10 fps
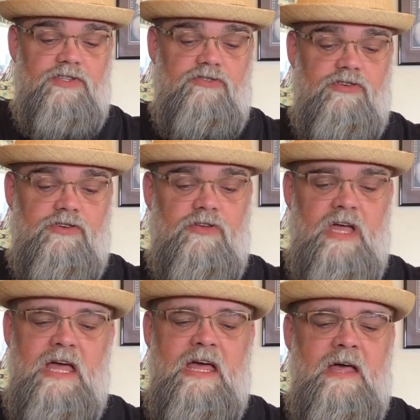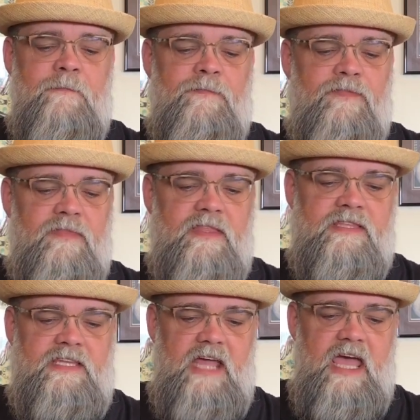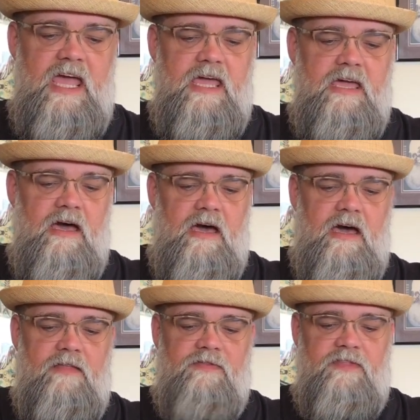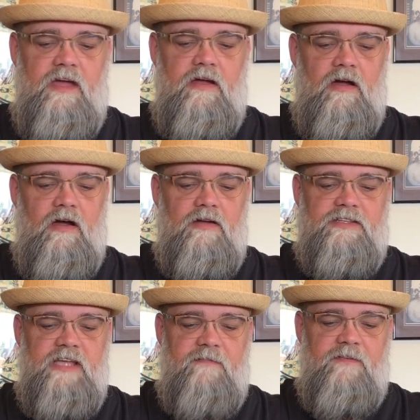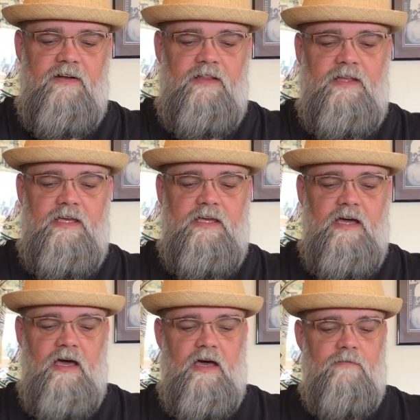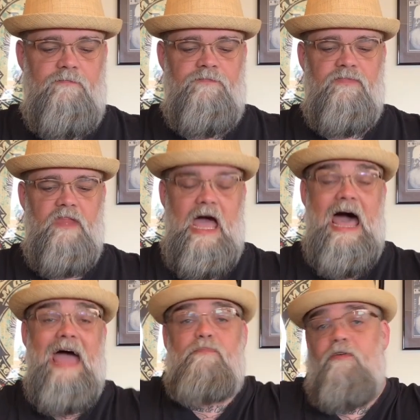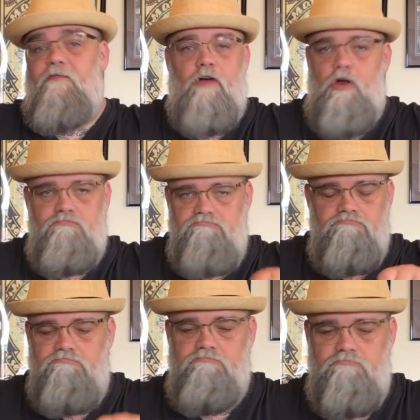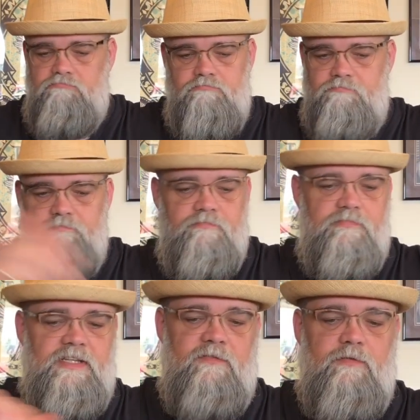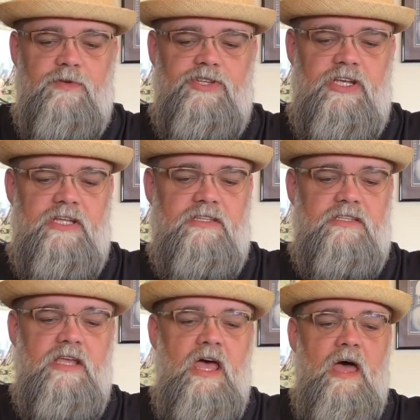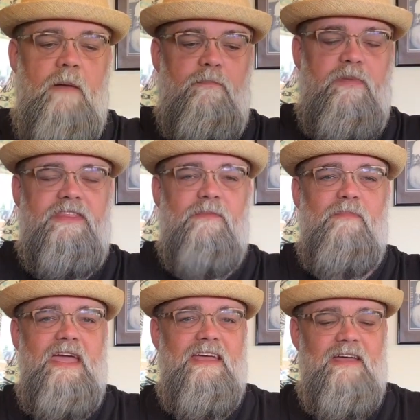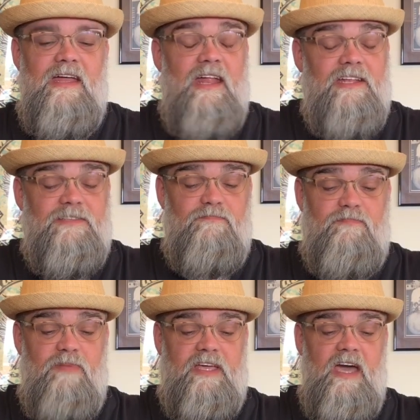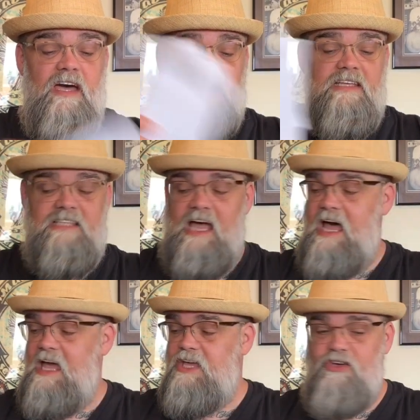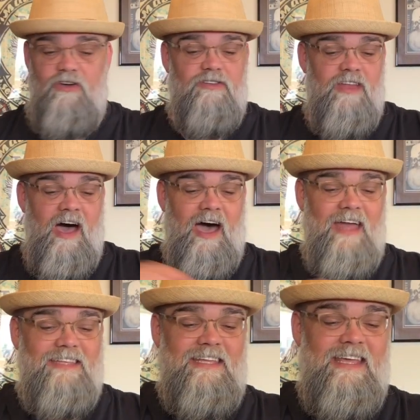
true. Today, there are definitely, I prefer different machines, but and it's because I could not